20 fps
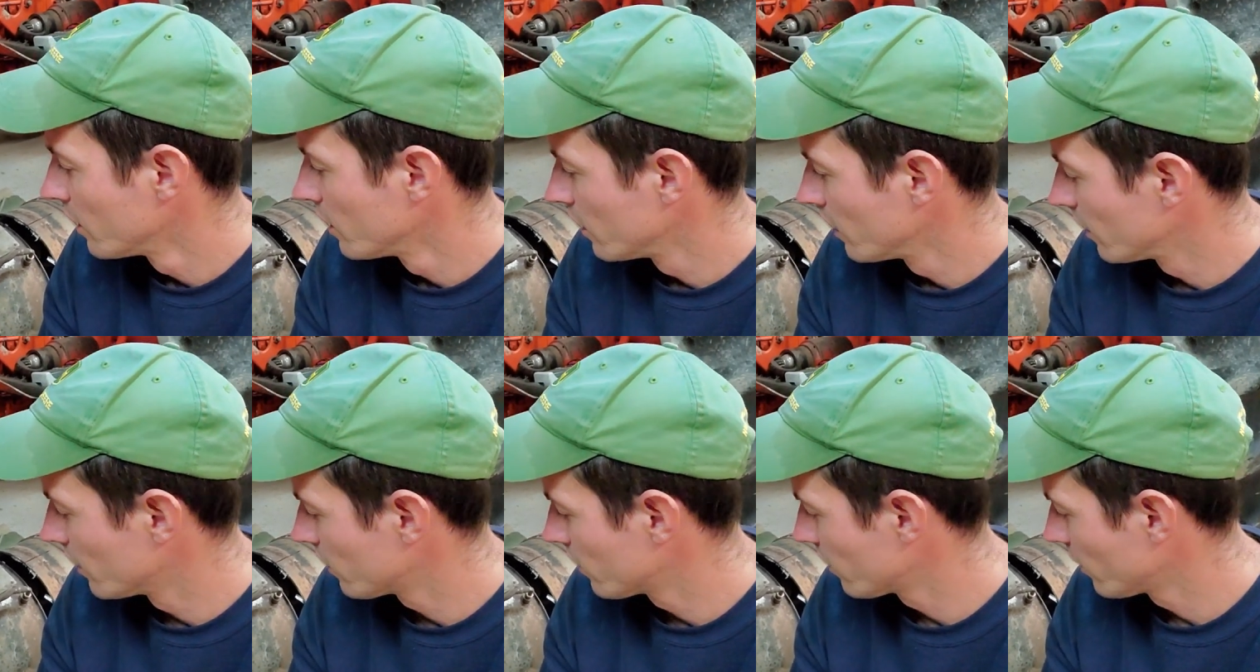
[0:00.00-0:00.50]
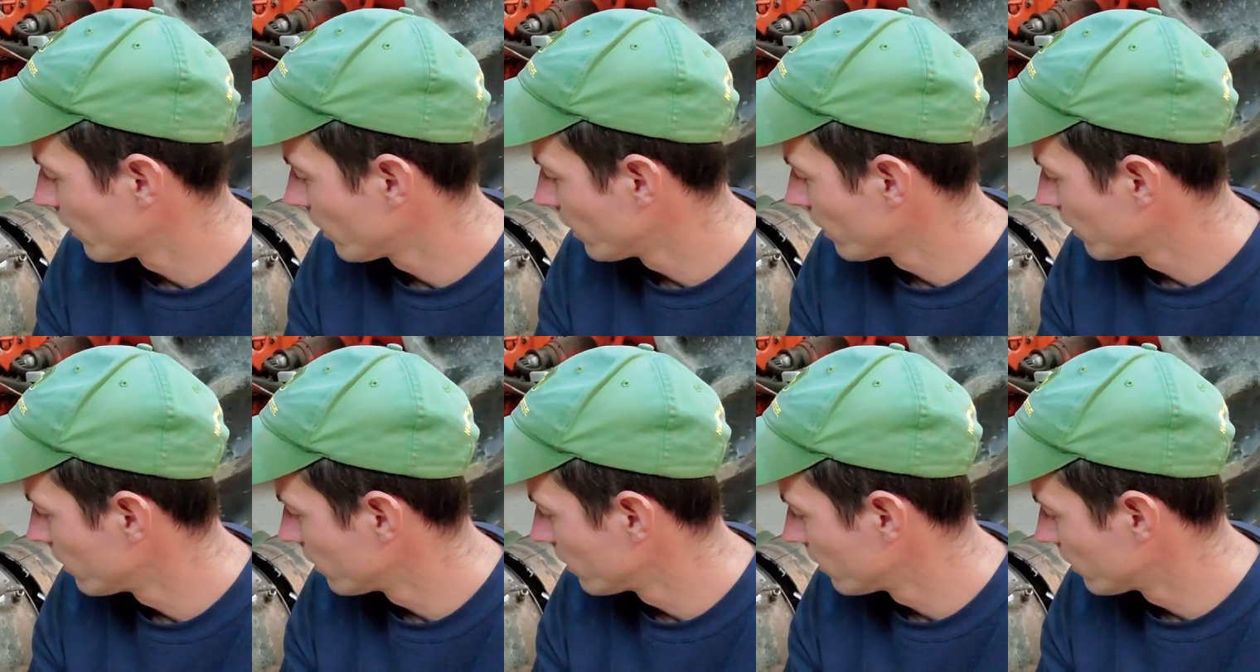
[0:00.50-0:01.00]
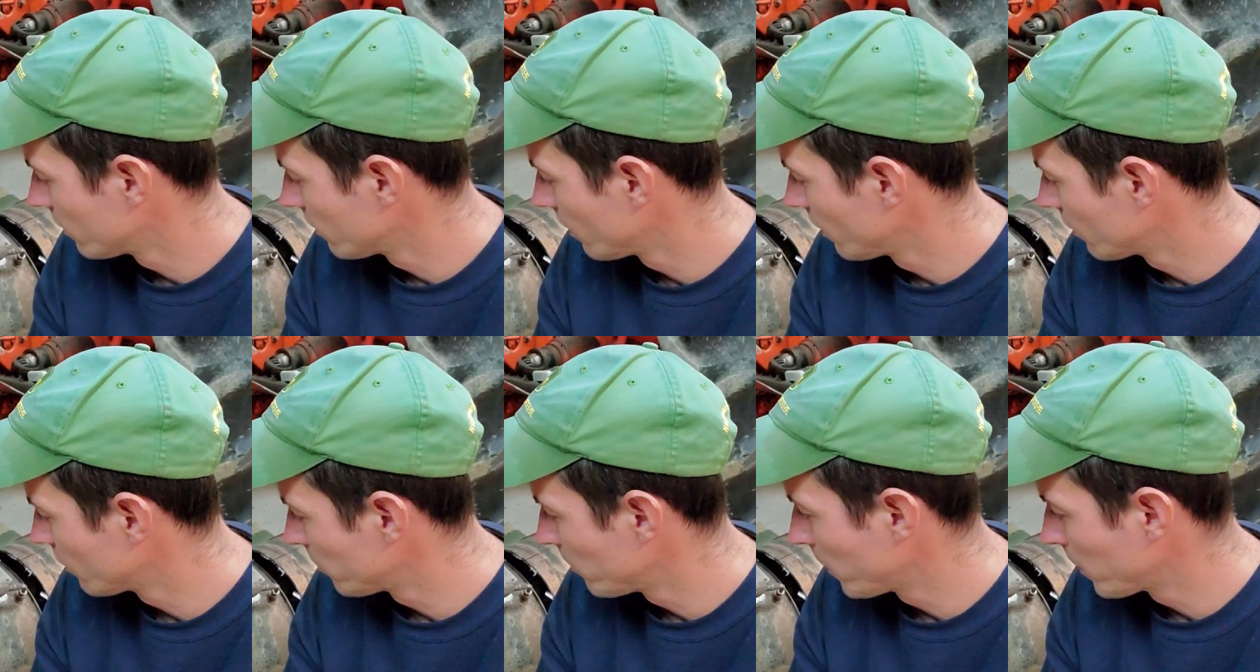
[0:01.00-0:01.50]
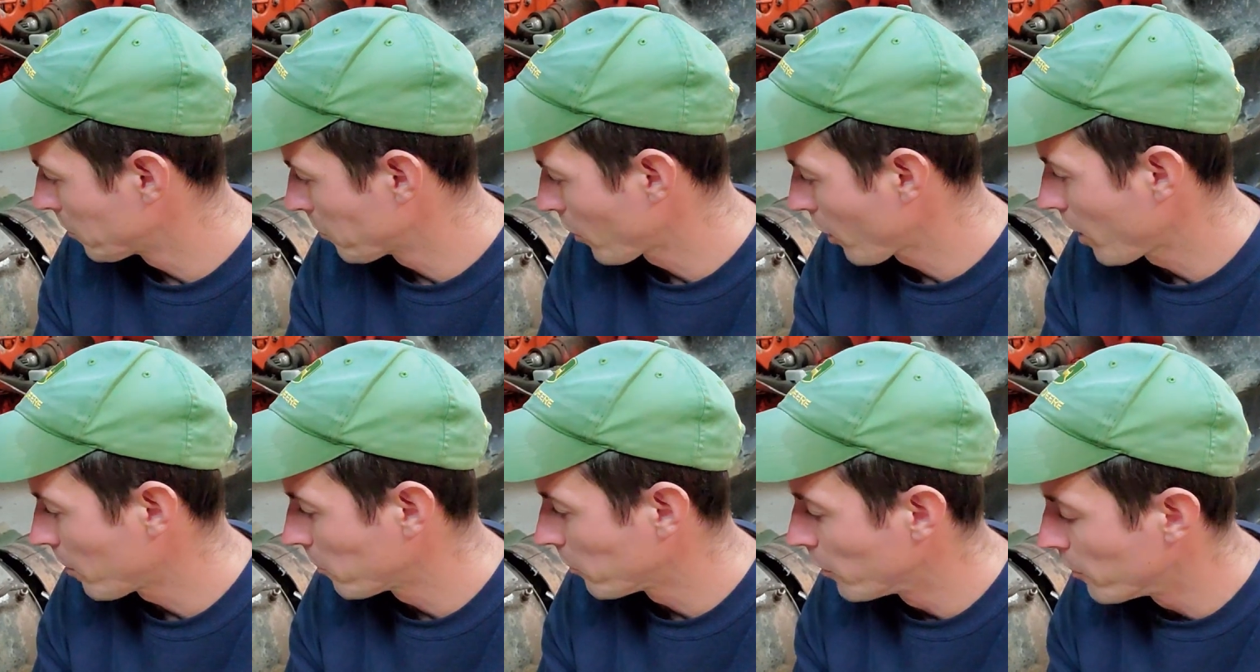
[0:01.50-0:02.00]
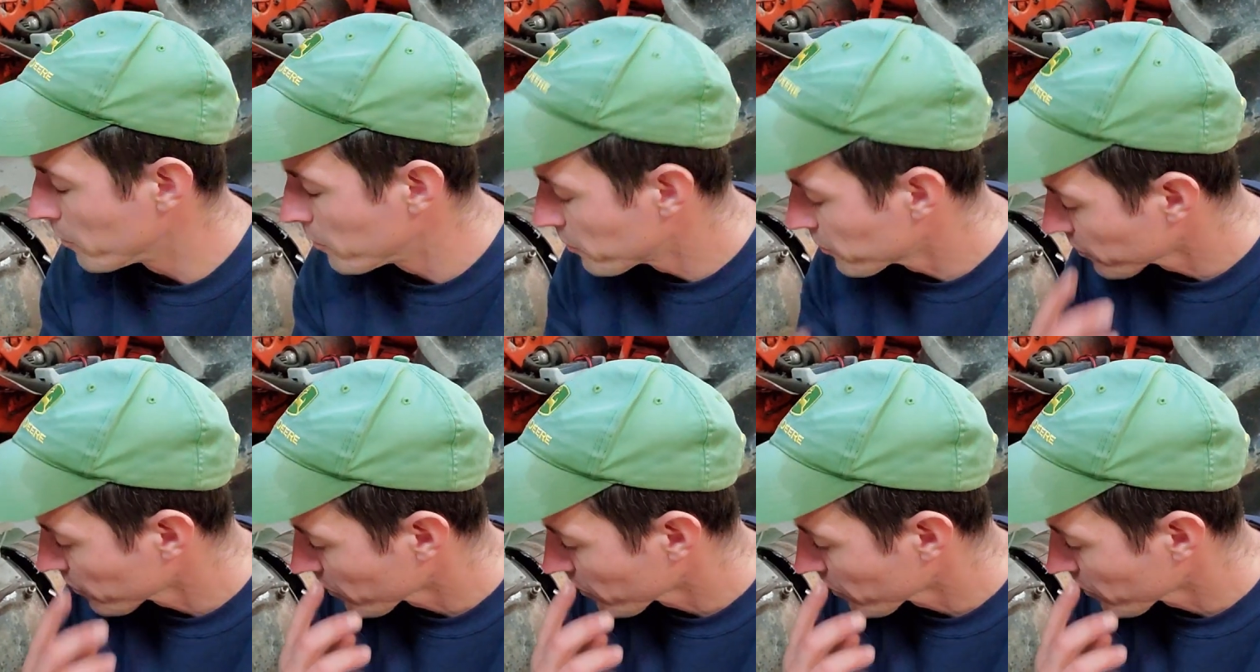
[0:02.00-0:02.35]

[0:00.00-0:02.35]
It's uh, it's it's a big problem,